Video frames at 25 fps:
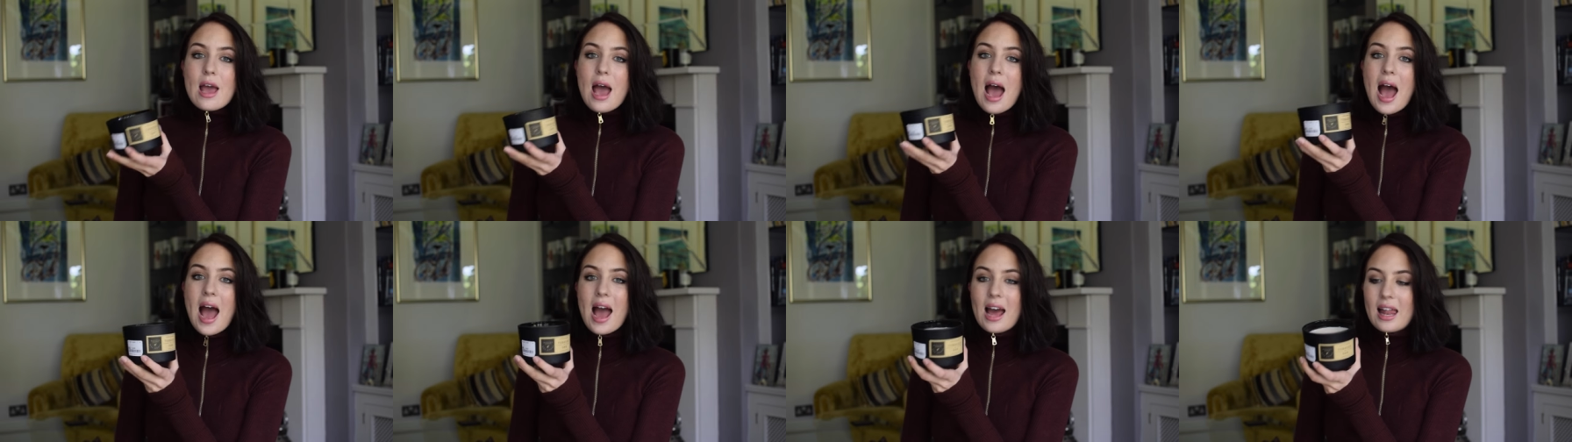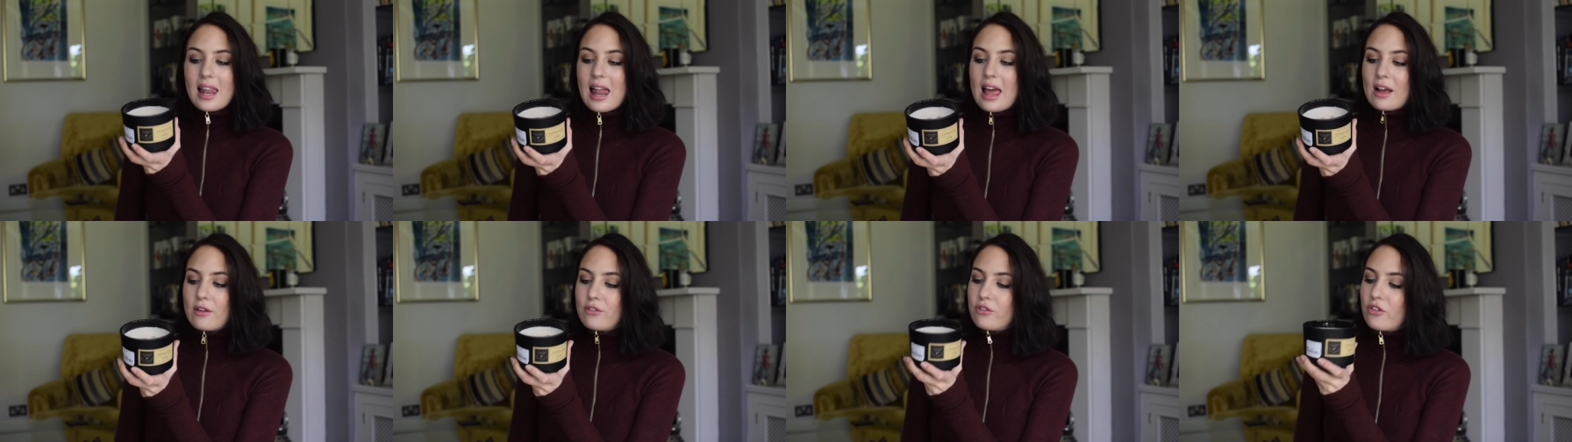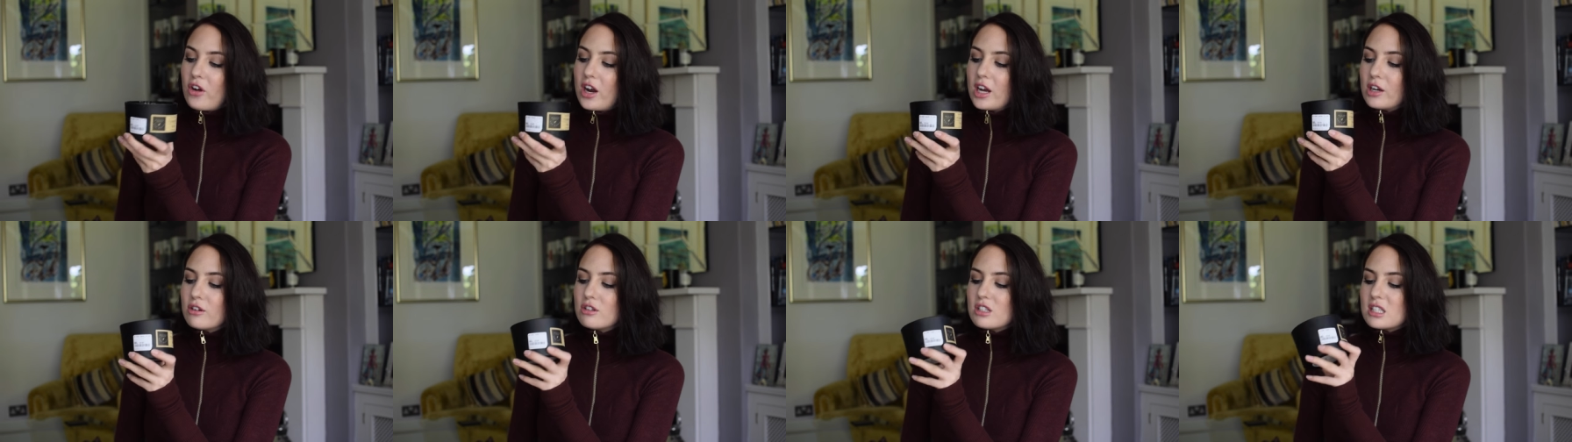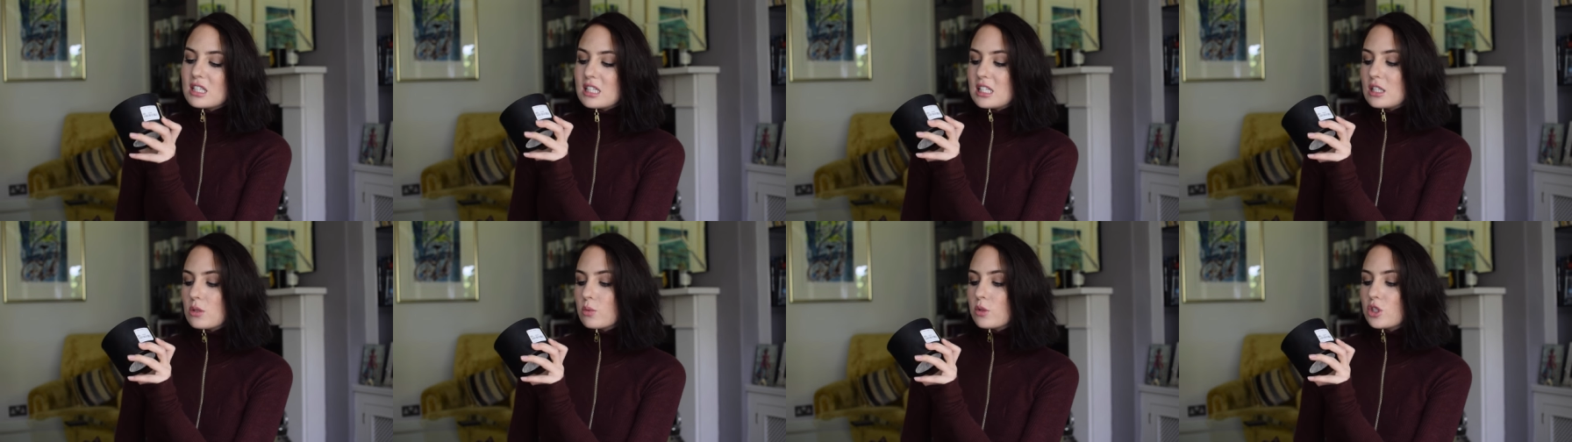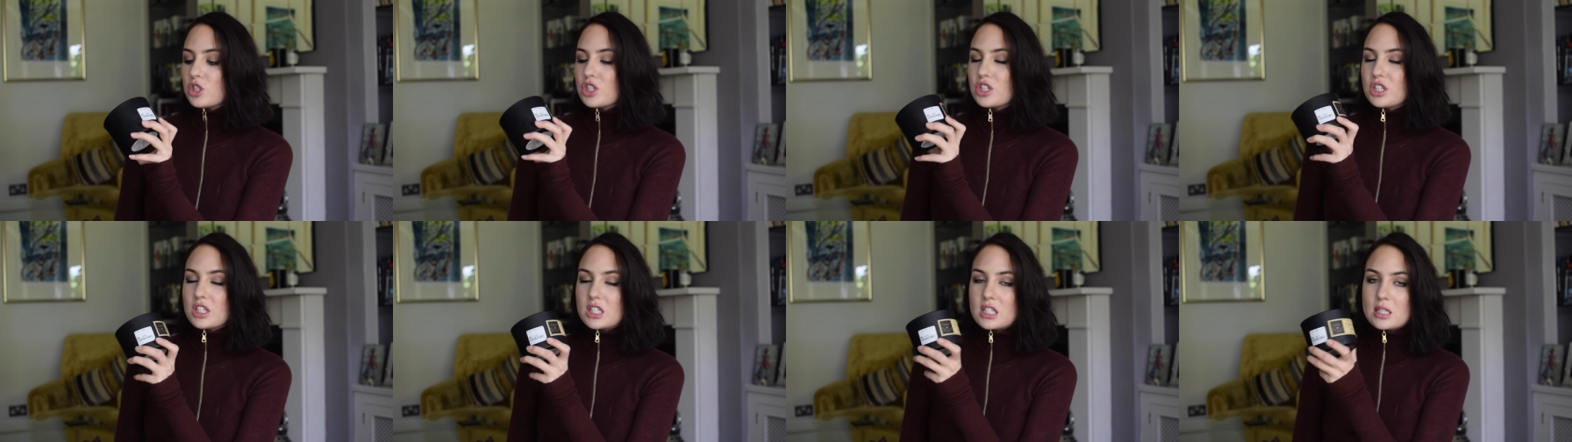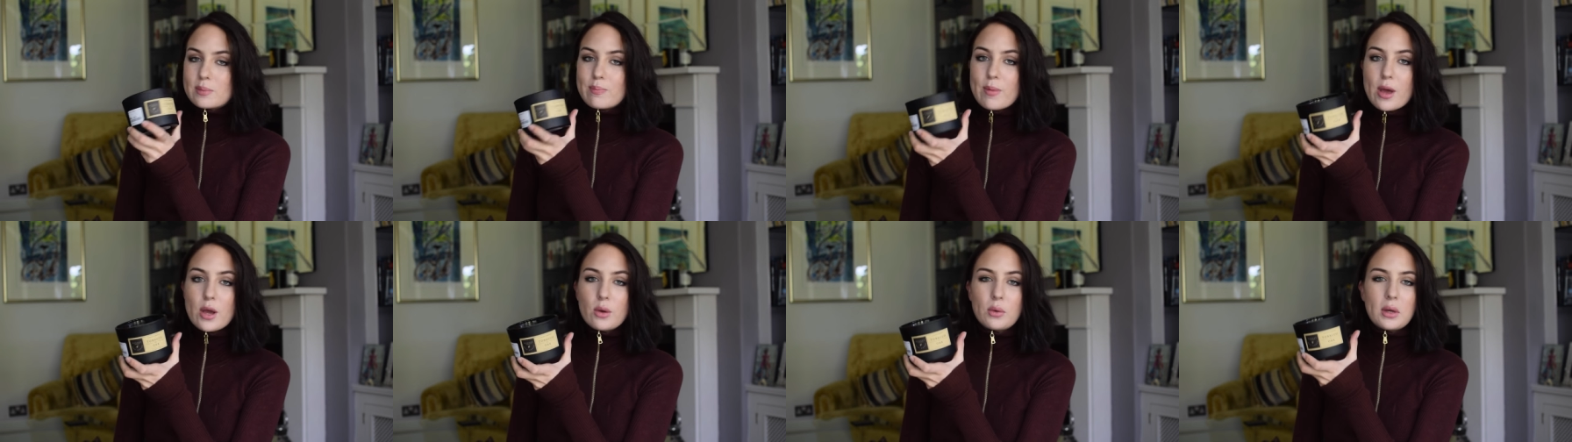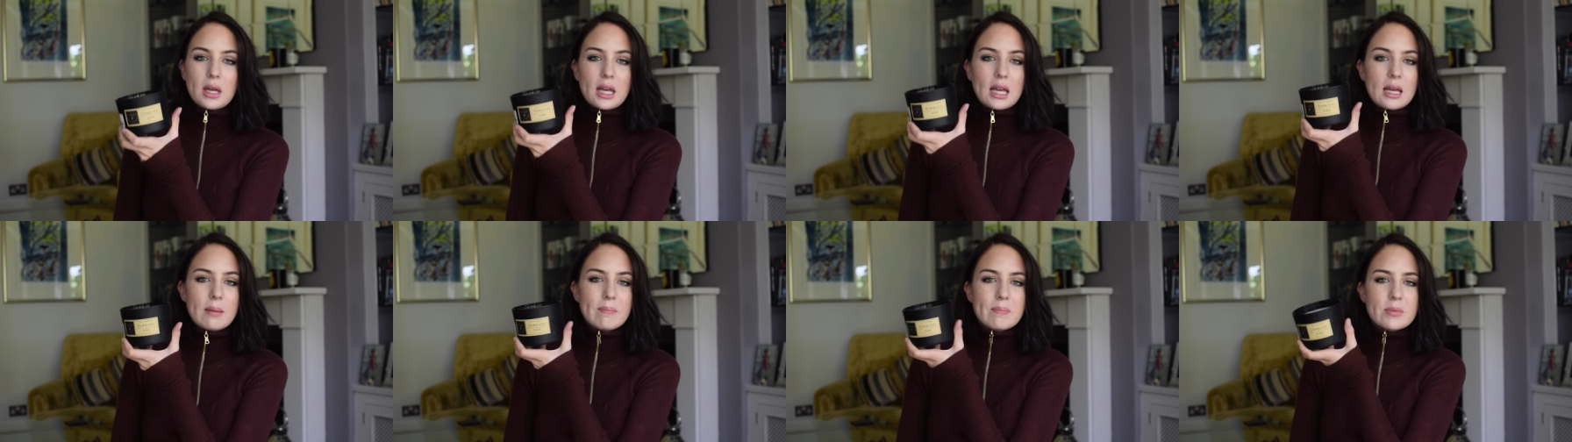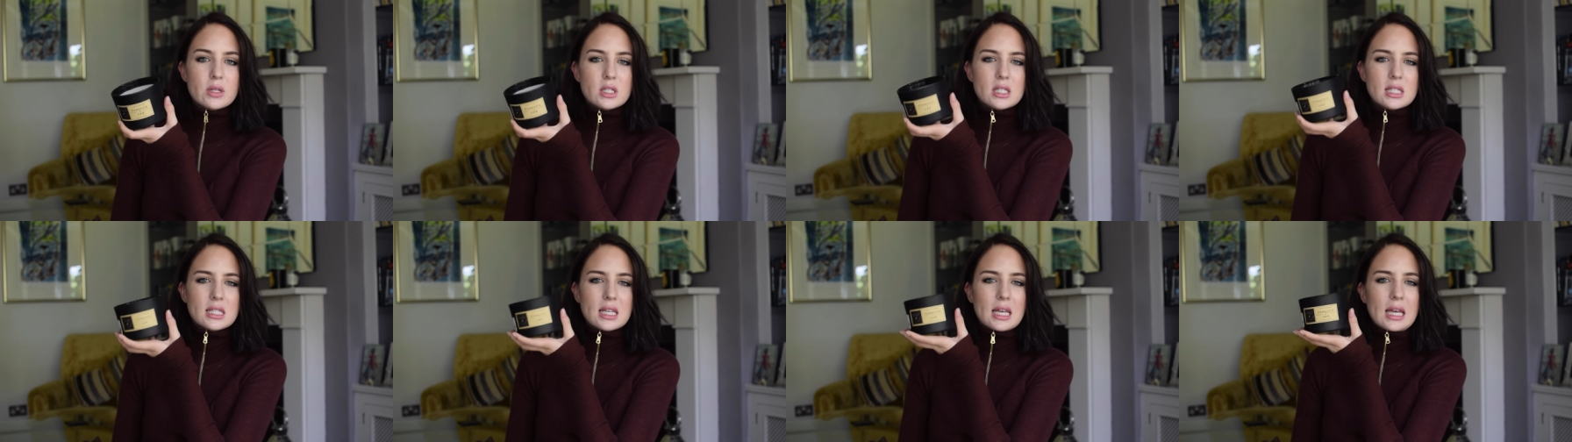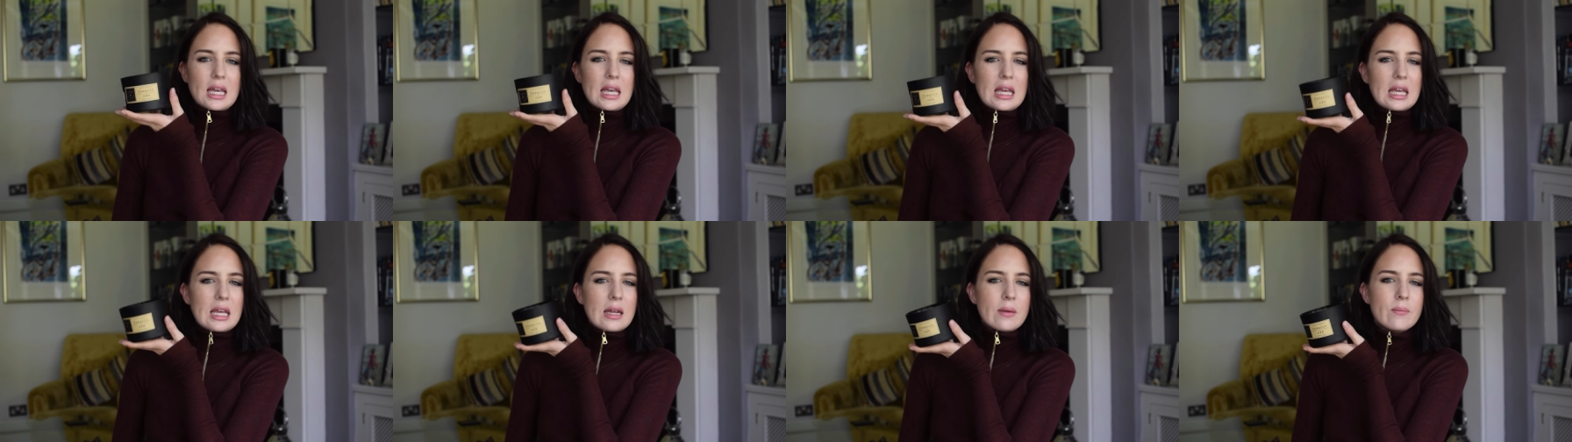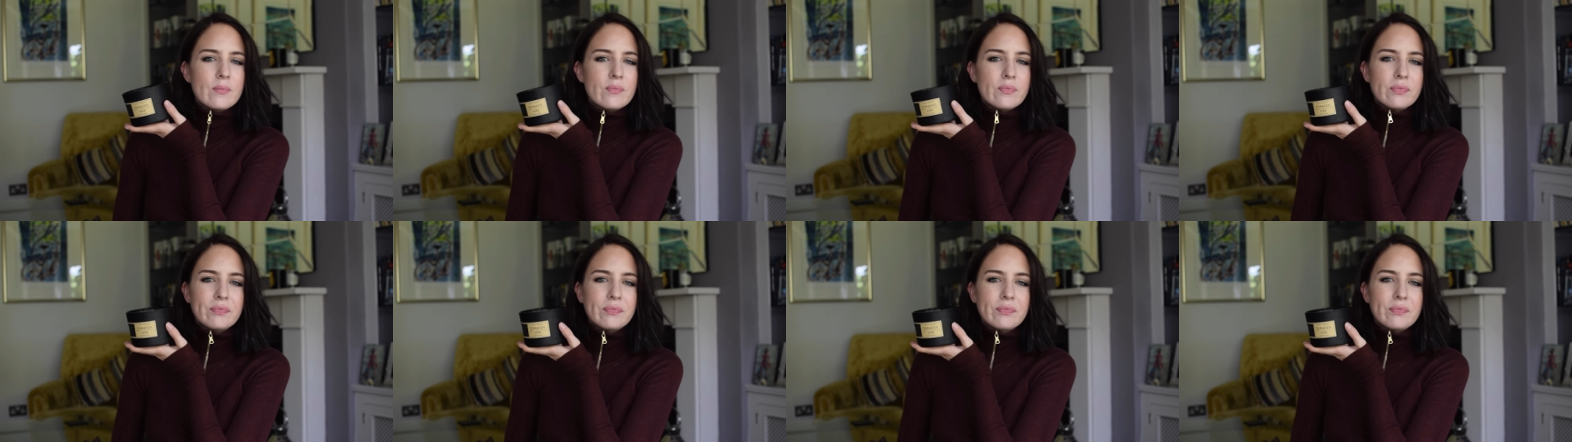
I like fragrances which are smoky, musky,